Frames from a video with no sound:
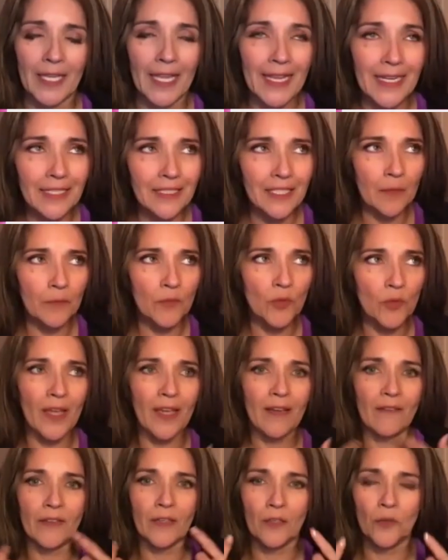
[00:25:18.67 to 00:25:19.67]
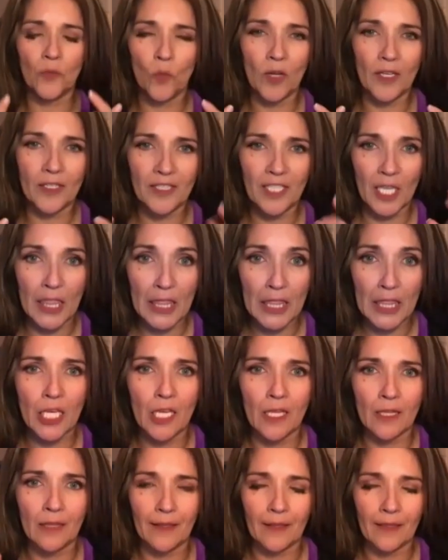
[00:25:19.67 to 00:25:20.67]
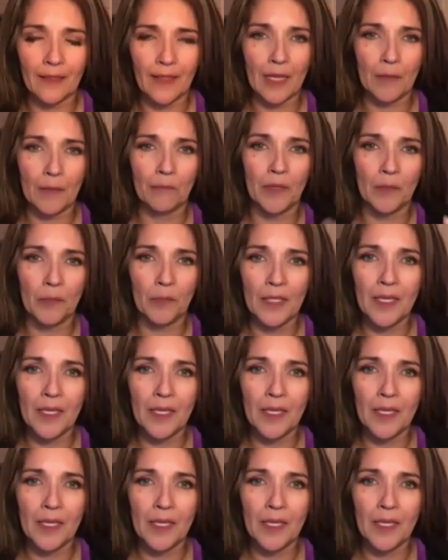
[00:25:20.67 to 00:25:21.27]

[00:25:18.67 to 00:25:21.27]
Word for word: Anytime you have an unwanted thought like that bubble